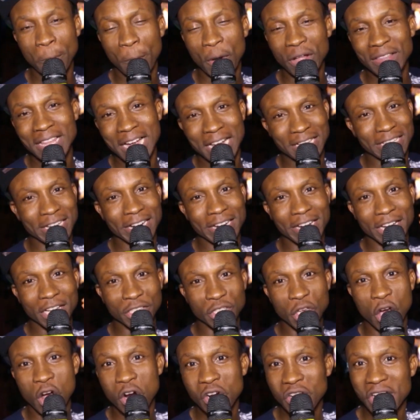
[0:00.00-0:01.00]
important things
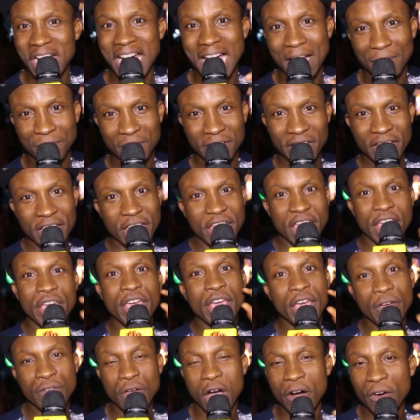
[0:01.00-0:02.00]
is your craft.
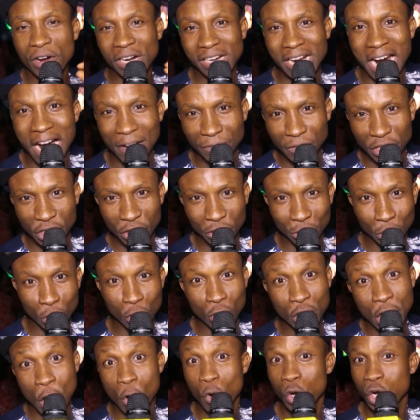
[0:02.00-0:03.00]
If your craft is
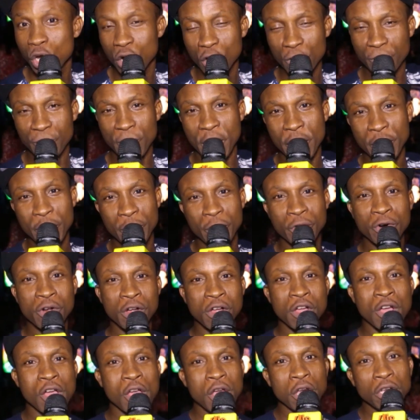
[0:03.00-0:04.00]
good, they will look for you.
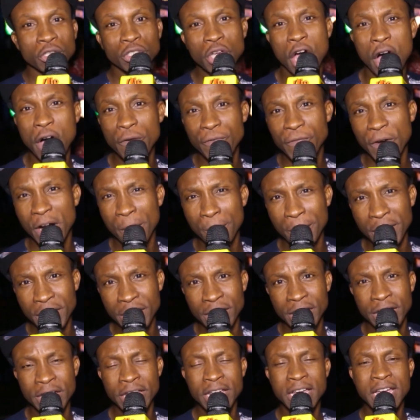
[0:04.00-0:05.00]
So for
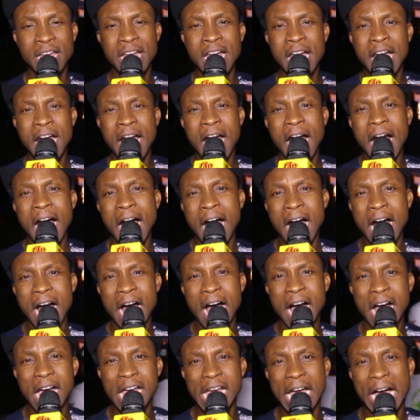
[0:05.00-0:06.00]
me,
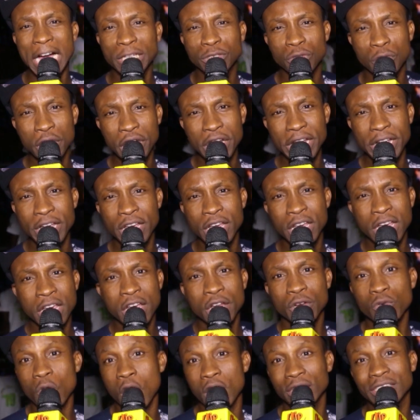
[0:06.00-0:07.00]
I actually,
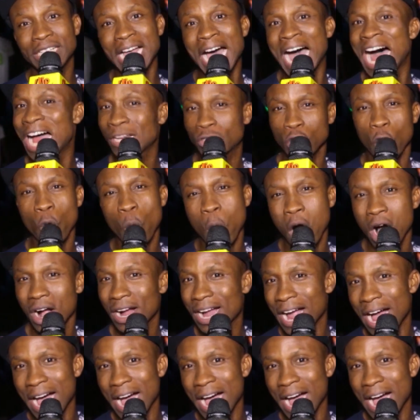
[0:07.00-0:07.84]
it was I had to work